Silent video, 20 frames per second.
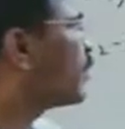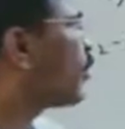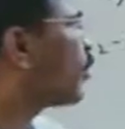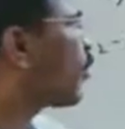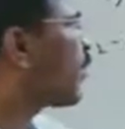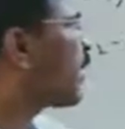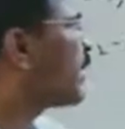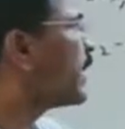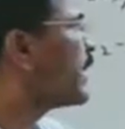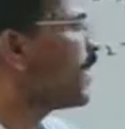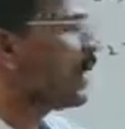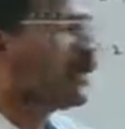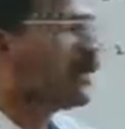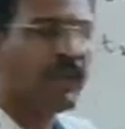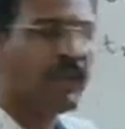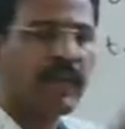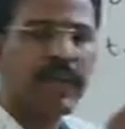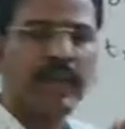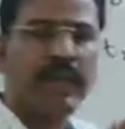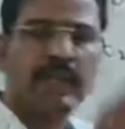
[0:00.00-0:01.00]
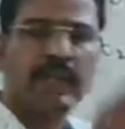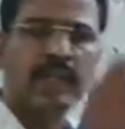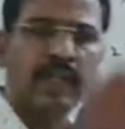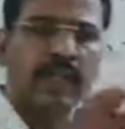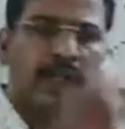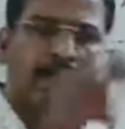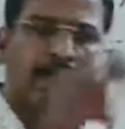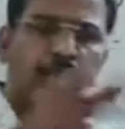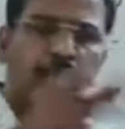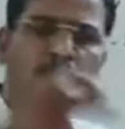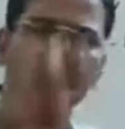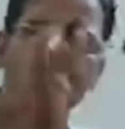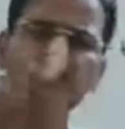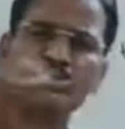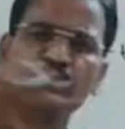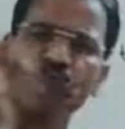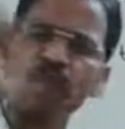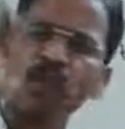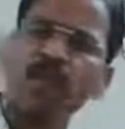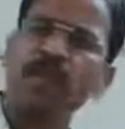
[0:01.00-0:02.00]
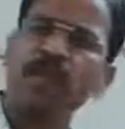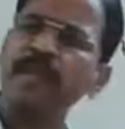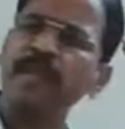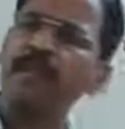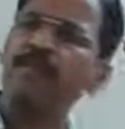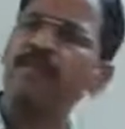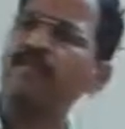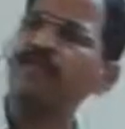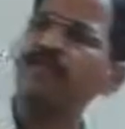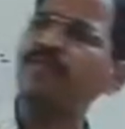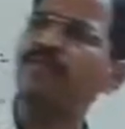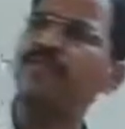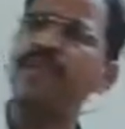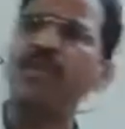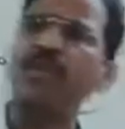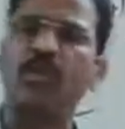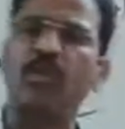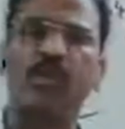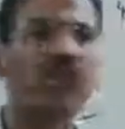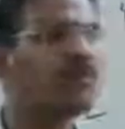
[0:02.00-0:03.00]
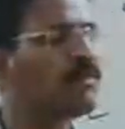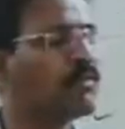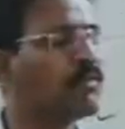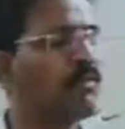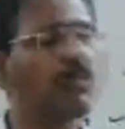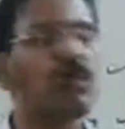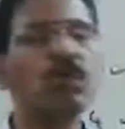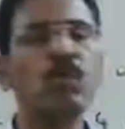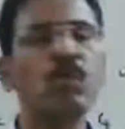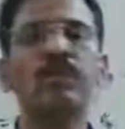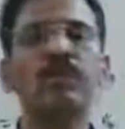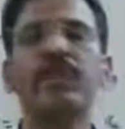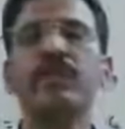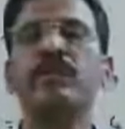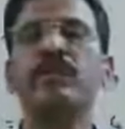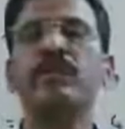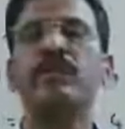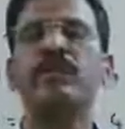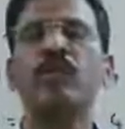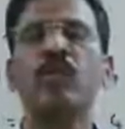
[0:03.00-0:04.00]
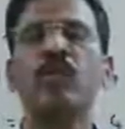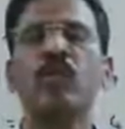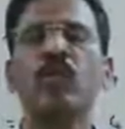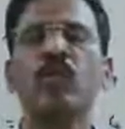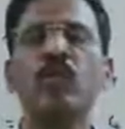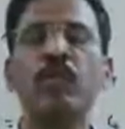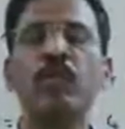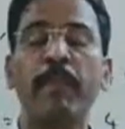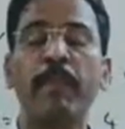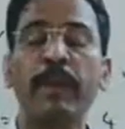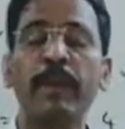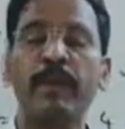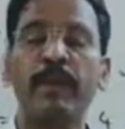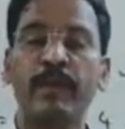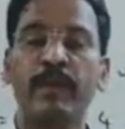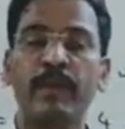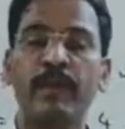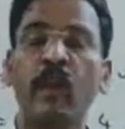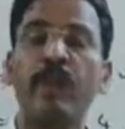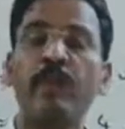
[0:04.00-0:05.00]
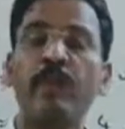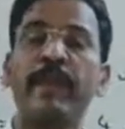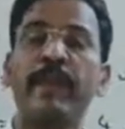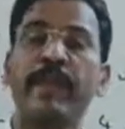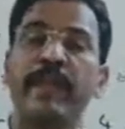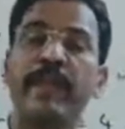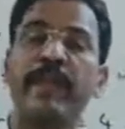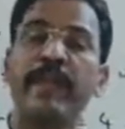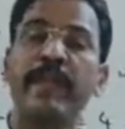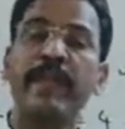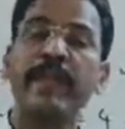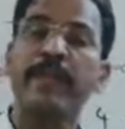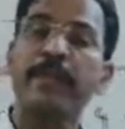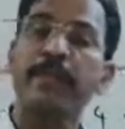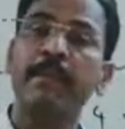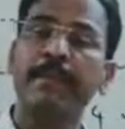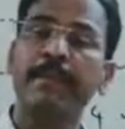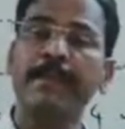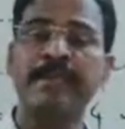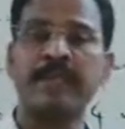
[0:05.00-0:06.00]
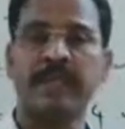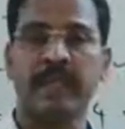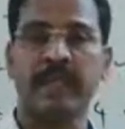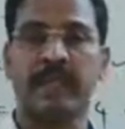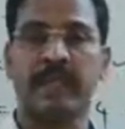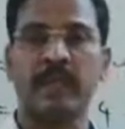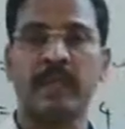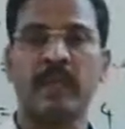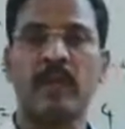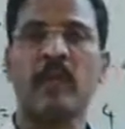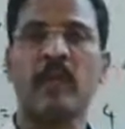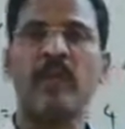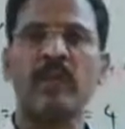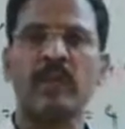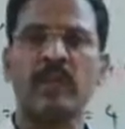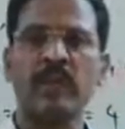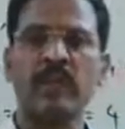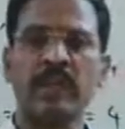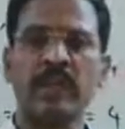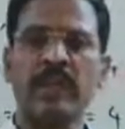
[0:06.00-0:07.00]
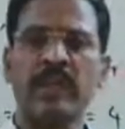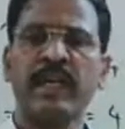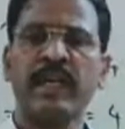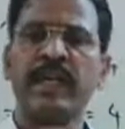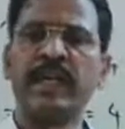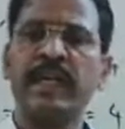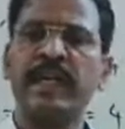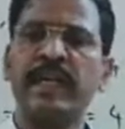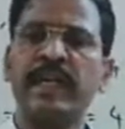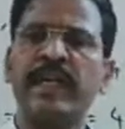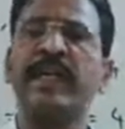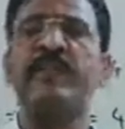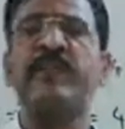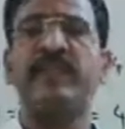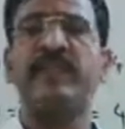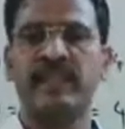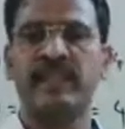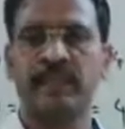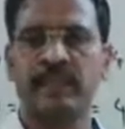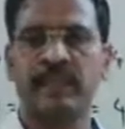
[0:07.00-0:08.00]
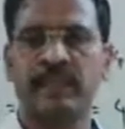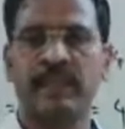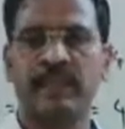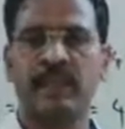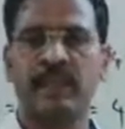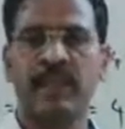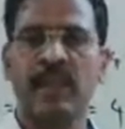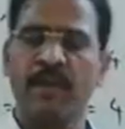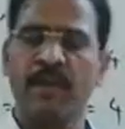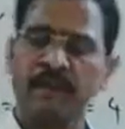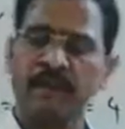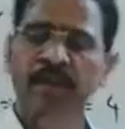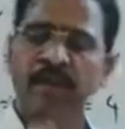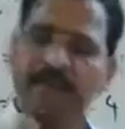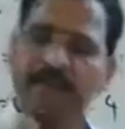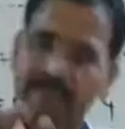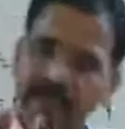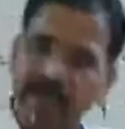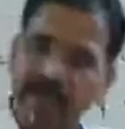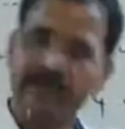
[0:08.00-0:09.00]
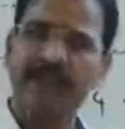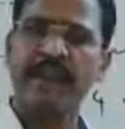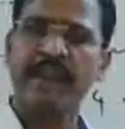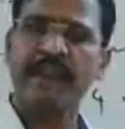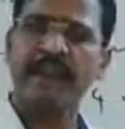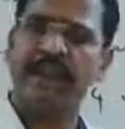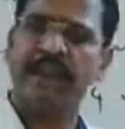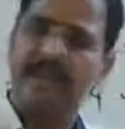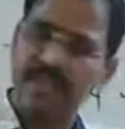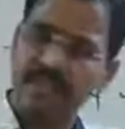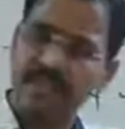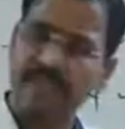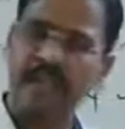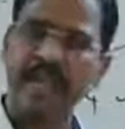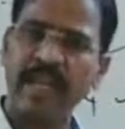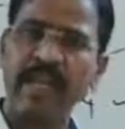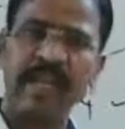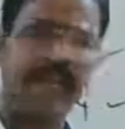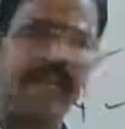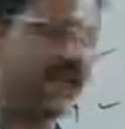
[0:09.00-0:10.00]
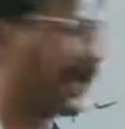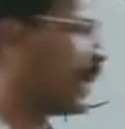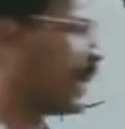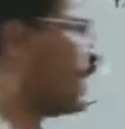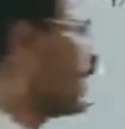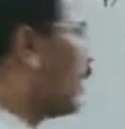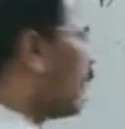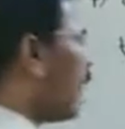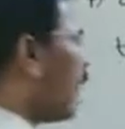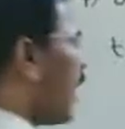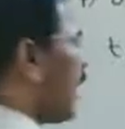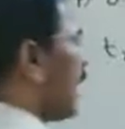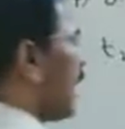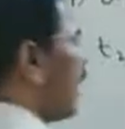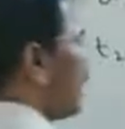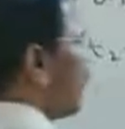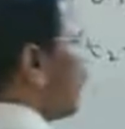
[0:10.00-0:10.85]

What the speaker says: point, we will write number of so many numbers of 0. No need, not make any mistake here or not any difference here. We can write, we can say. Why?